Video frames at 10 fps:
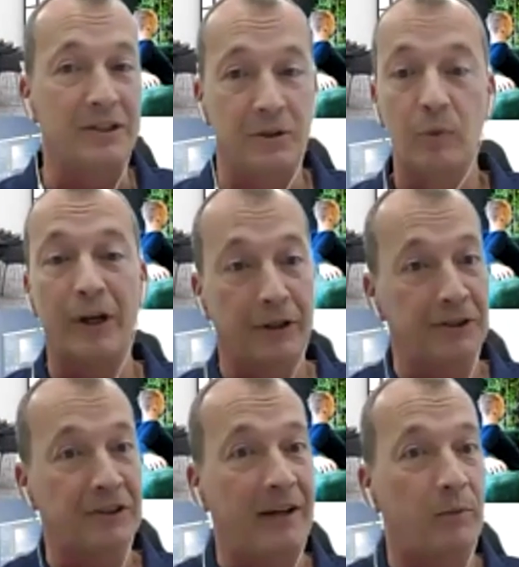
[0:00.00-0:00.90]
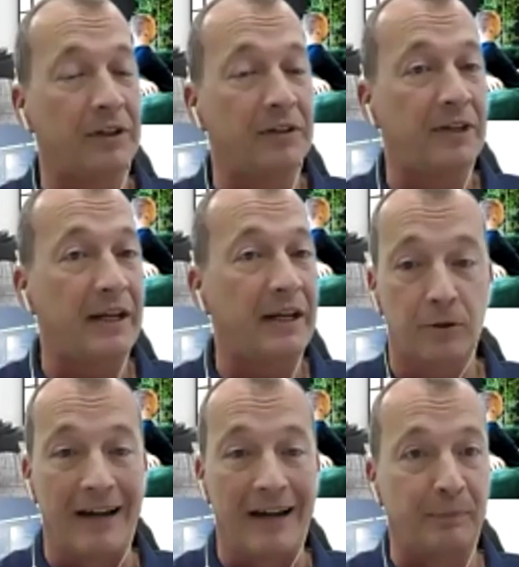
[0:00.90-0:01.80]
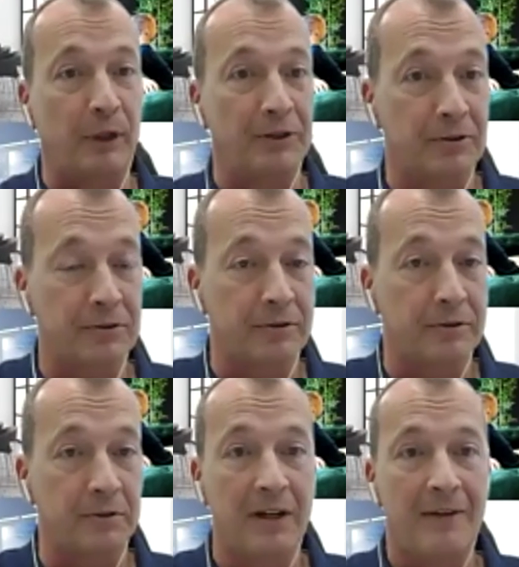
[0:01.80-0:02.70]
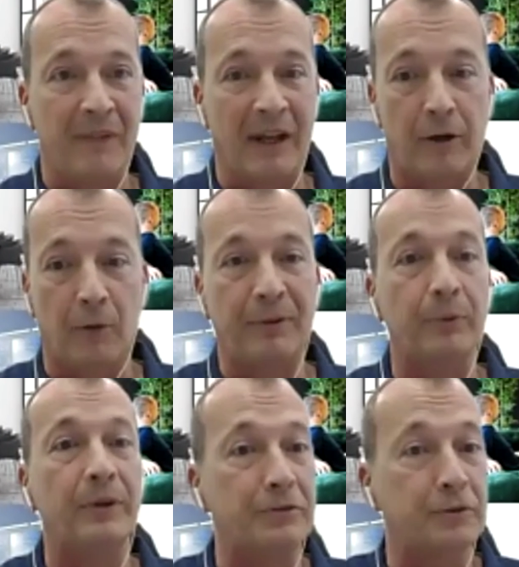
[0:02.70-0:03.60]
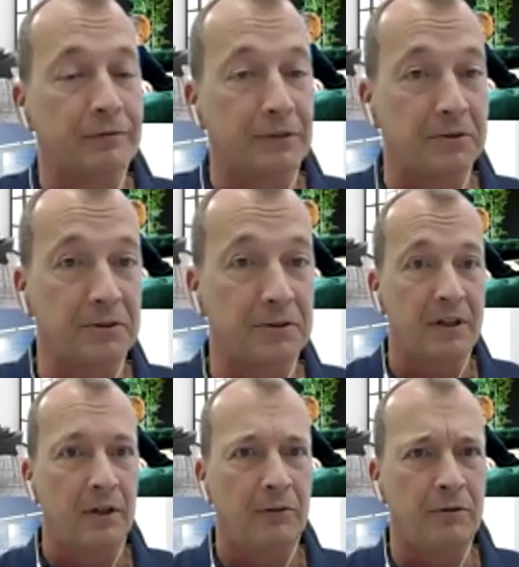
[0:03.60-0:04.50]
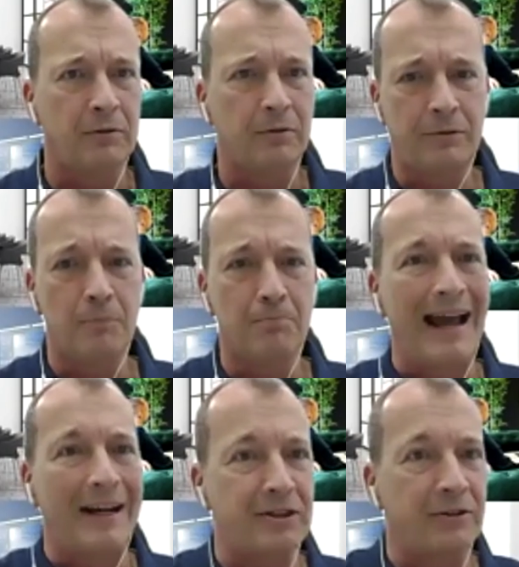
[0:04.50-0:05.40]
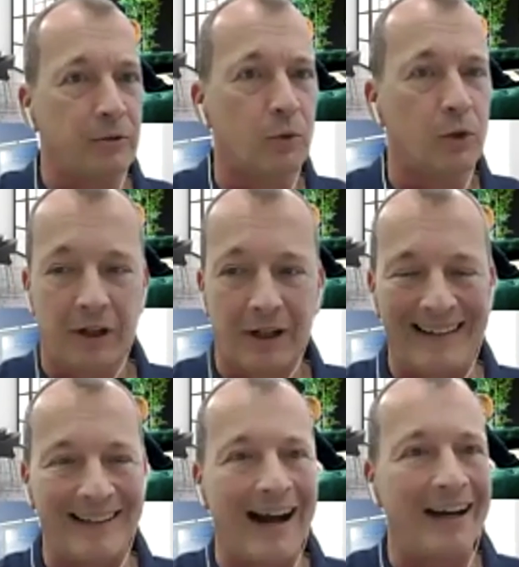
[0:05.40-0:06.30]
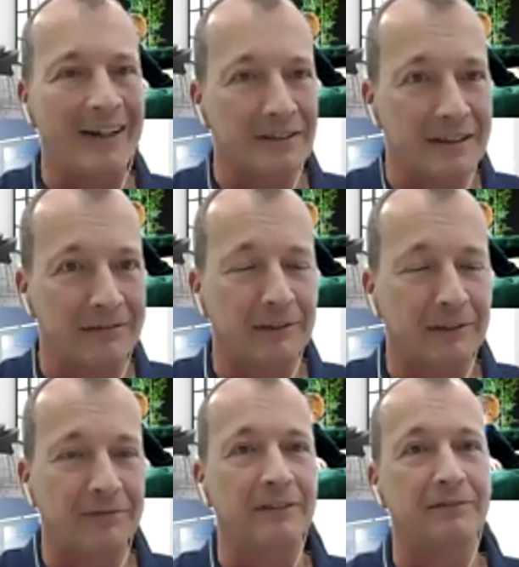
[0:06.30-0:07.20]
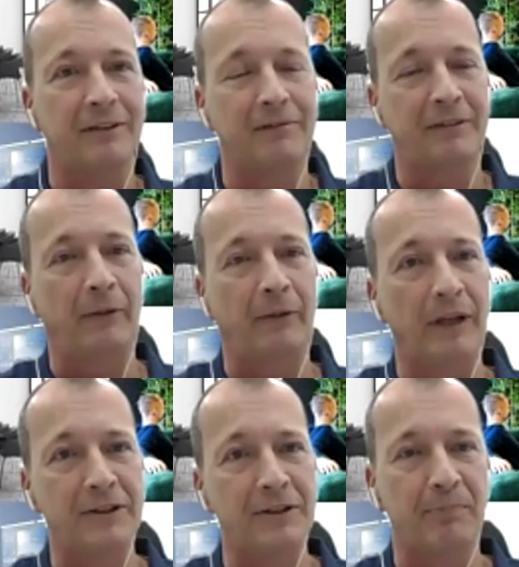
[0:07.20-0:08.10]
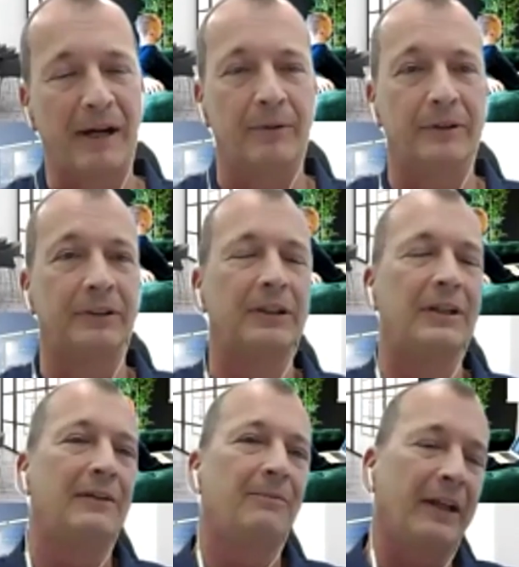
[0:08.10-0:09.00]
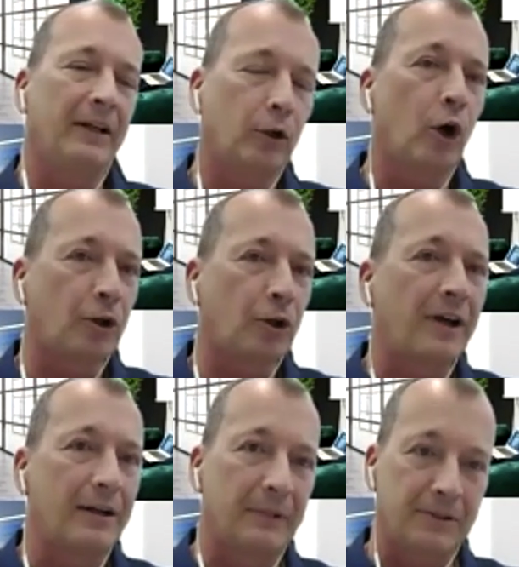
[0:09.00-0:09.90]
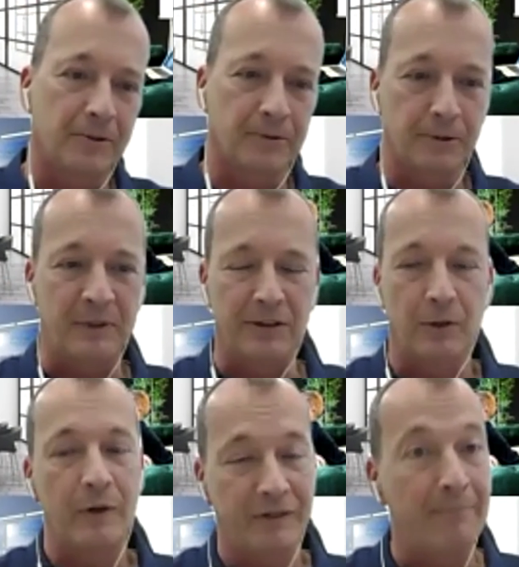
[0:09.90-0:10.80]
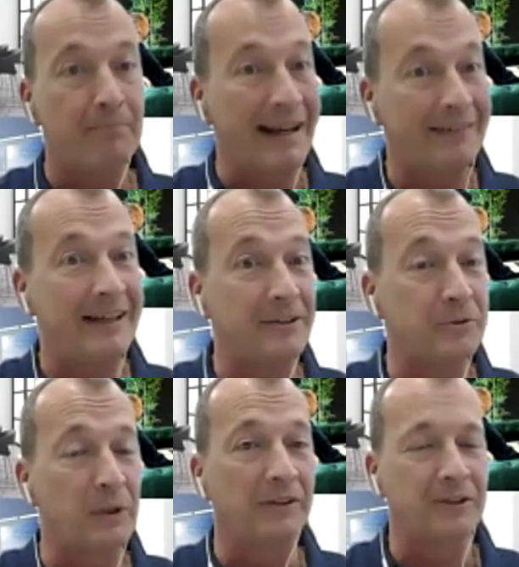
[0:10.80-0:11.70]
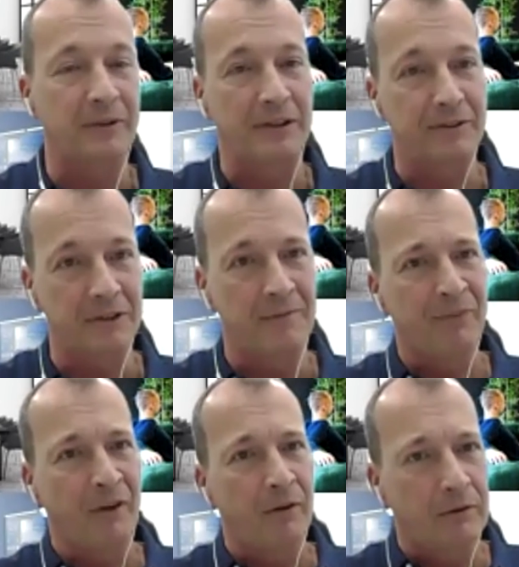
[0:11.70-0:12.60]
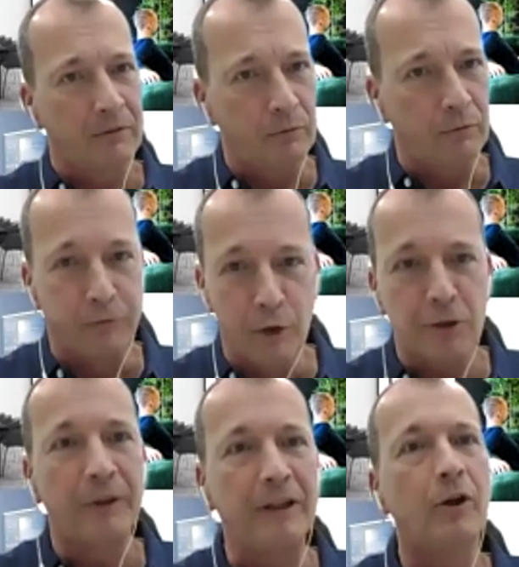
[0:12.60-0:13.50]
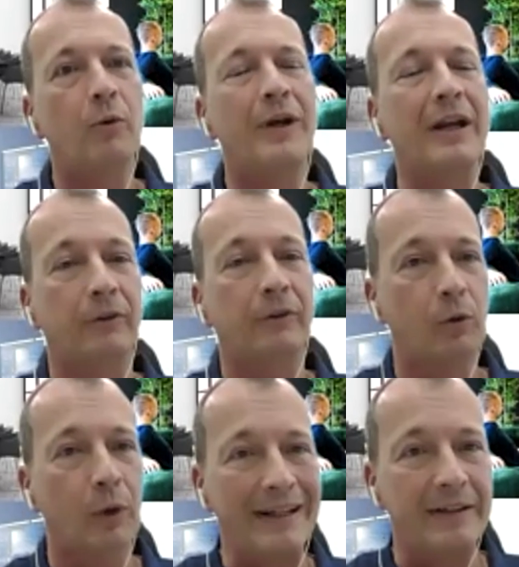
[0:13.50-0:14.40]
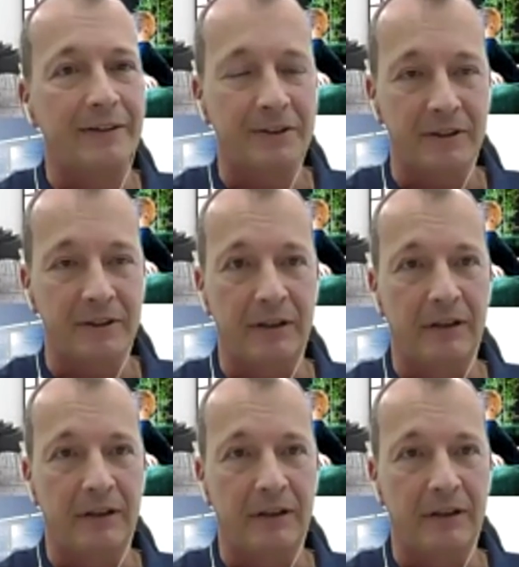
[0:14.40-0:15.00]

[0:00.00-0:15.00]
We understand what it takes to have processors and computing services to match and to work at the highest level of calculation power and clock time, and so to speak. So we've embedded that as well. So there's virtually no latency.